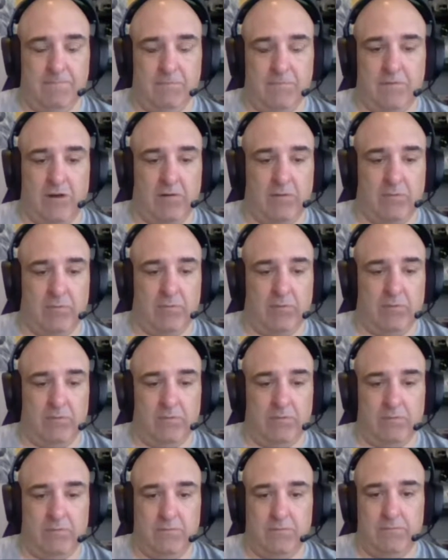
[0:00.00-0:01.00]
Terrible.
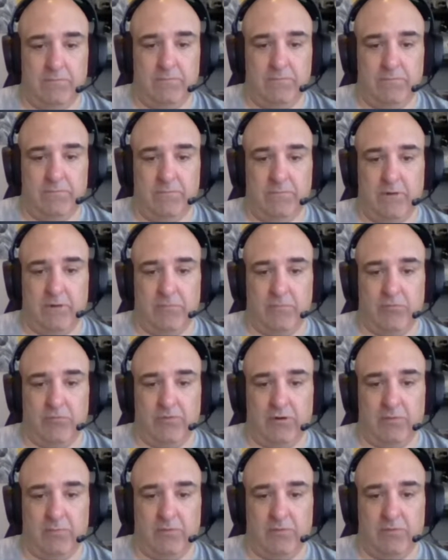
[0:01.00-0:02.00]
Terrible.
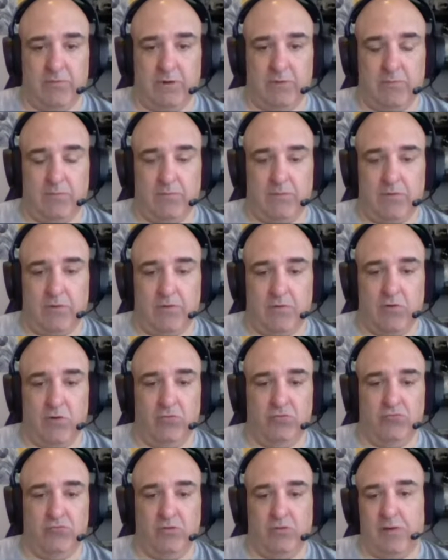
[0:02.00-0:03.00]

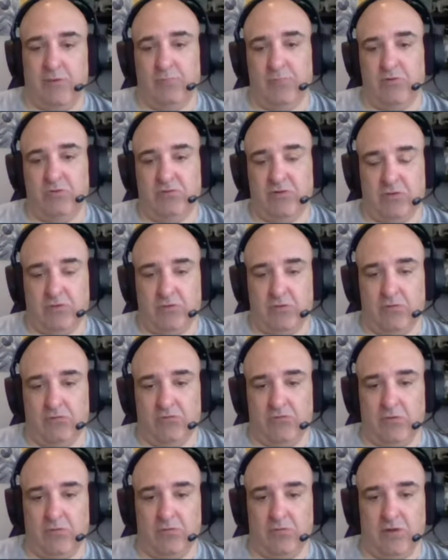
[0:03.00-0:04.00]
Coastal, I'm with you on
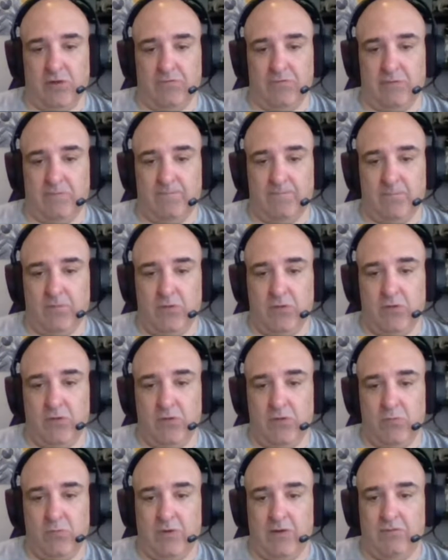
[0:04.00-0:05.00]
Coastal. Don't love it.
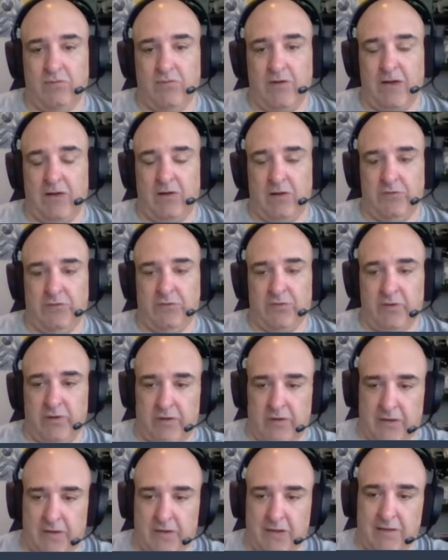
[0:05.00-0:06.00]
Westphal under,
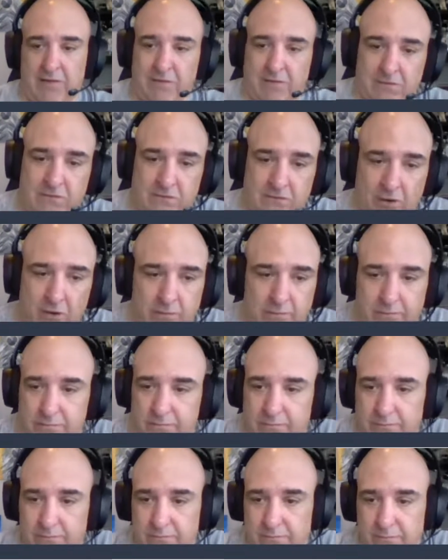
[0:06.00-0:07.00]
yes, sir.
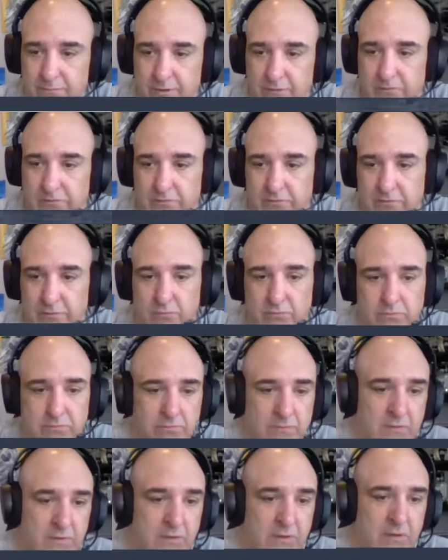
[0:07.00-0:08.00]
Under total.
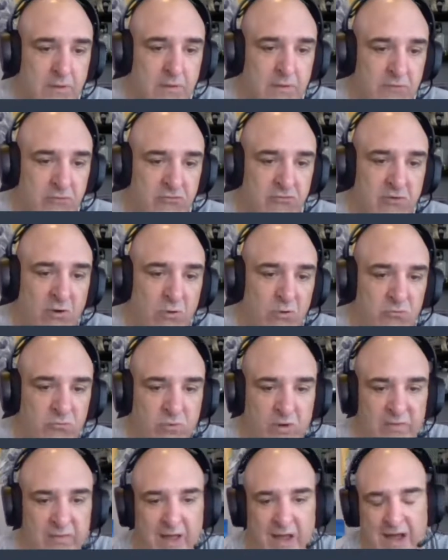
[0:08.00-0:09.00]
Stroh's
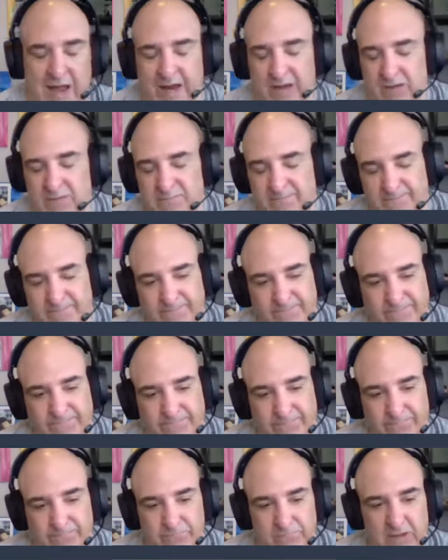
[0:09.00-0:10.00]
run live.
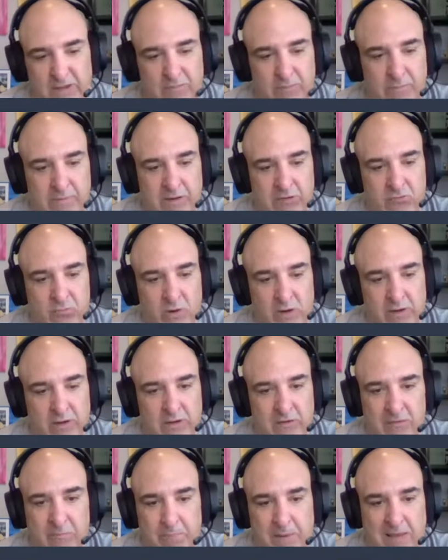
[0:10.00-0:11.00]
Everybody's running
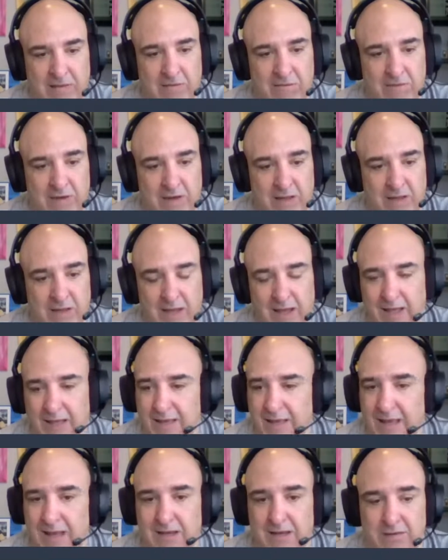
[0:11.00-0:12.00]
a Space City. I
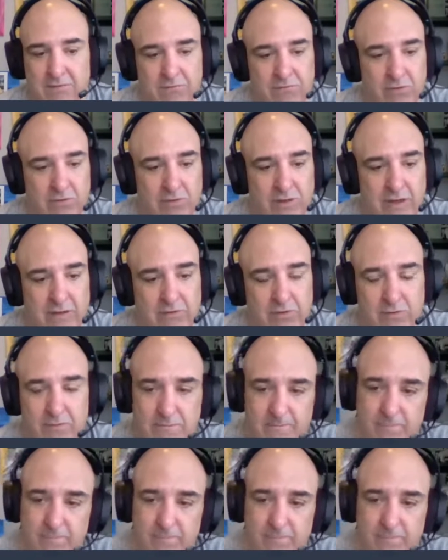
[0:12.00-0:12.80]
get it. Verlander.